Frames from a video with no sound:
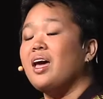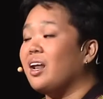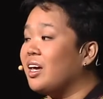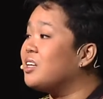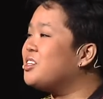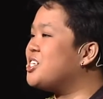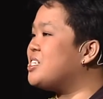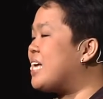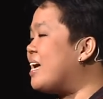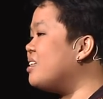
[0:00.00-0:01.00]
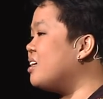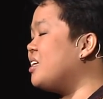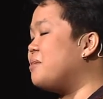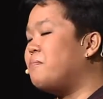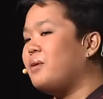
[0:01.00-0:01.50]
And I understand that
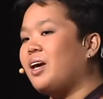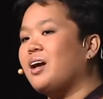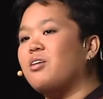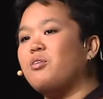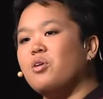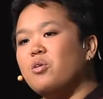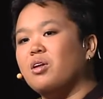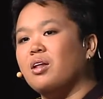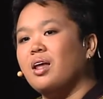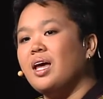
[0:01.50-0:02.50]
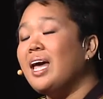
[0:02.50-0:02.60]
they play a role